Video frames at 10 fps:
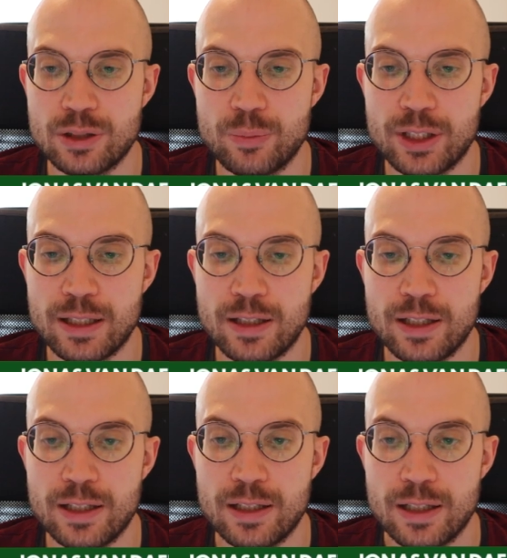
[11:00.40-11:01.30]
something
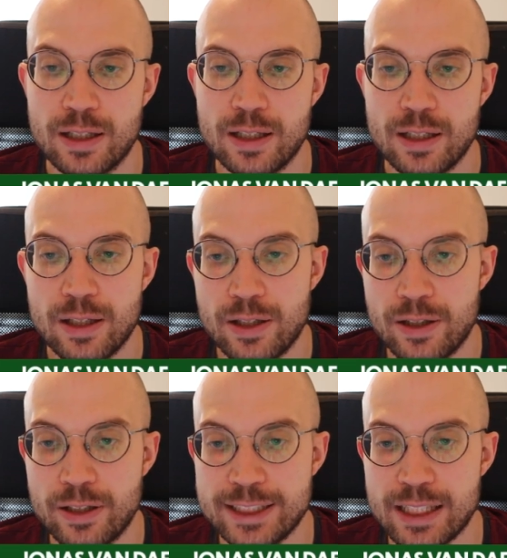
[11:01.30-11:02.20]
like
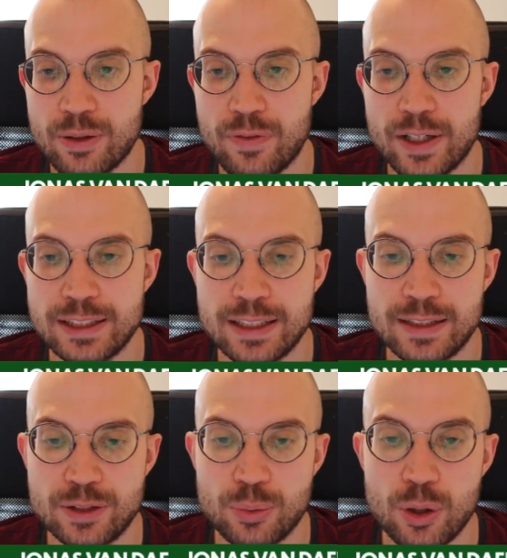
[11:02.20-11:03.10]
sacrificing
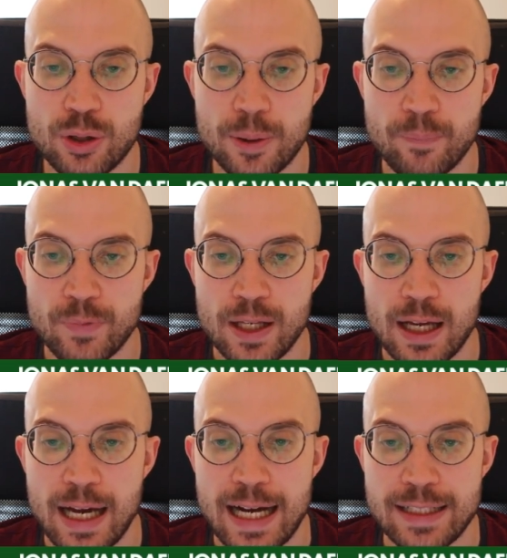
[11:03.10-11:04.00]
this rook.
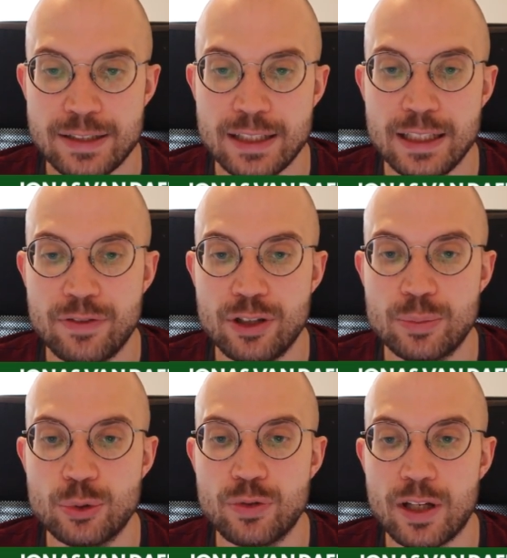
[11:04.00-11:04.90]
And there's even a
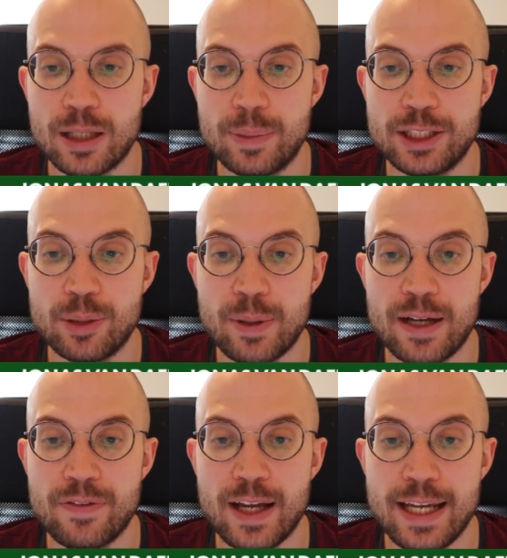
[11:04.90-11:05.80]
move like bishop
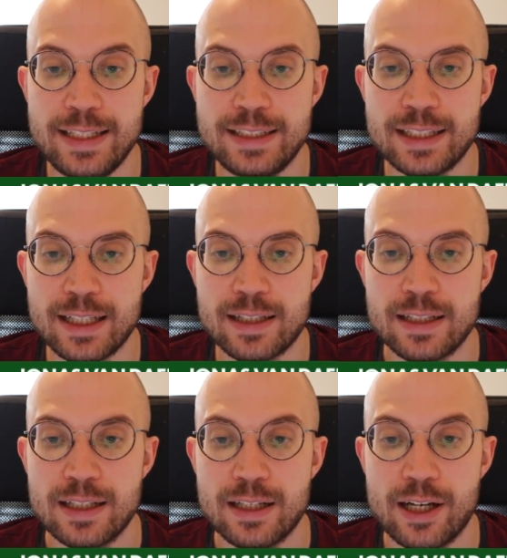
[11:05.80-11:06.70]
f8 check,
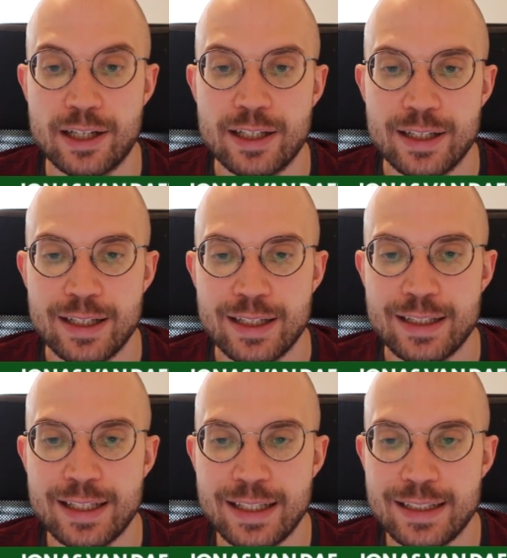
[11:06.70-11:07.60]

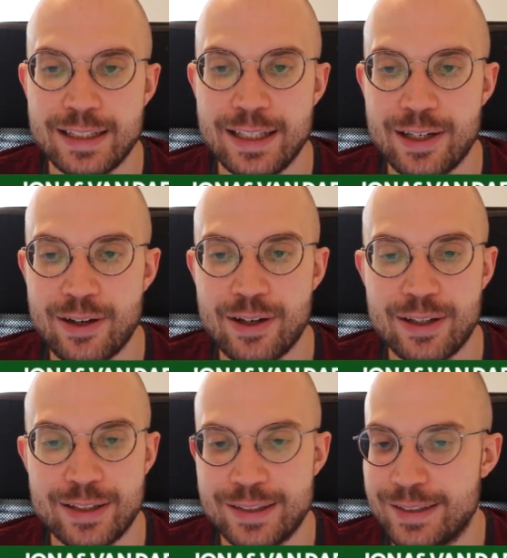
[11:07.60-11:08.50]
king
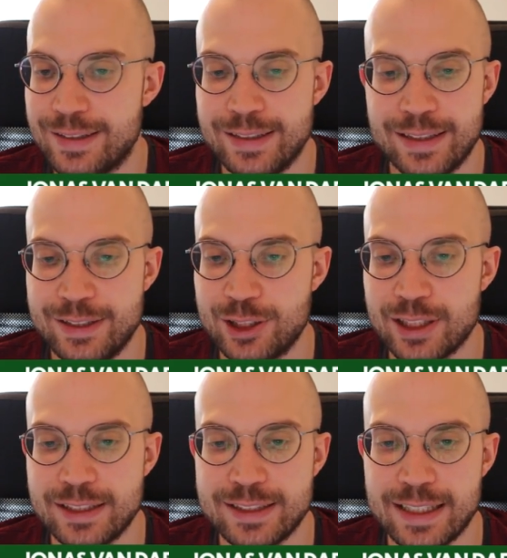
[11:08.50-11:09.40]
here. Yeah, just
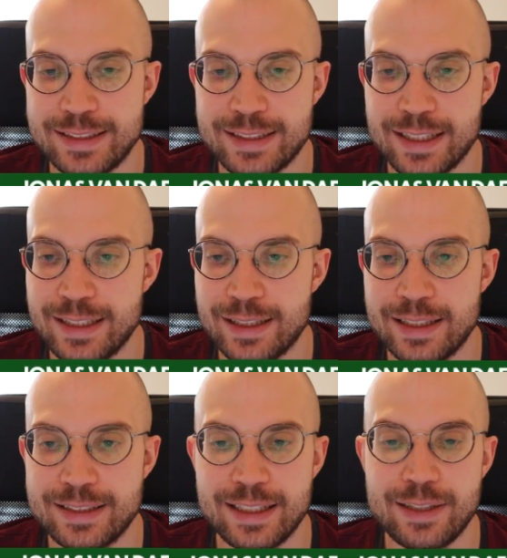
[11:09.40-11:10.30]

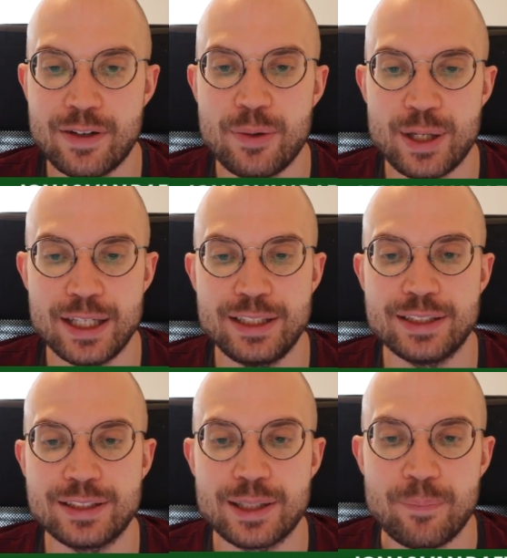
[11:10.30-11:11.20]
insane
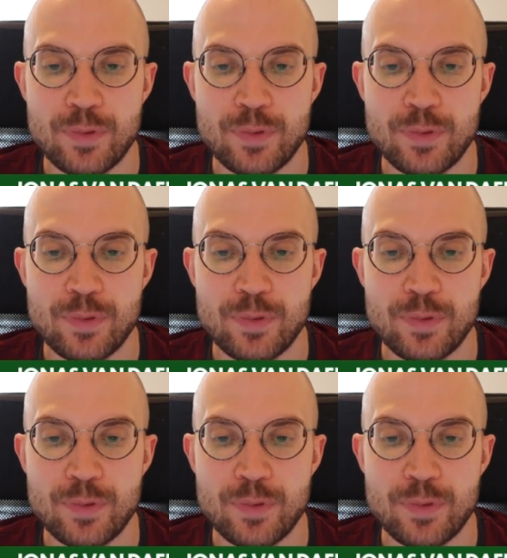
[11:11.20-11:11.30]
variations.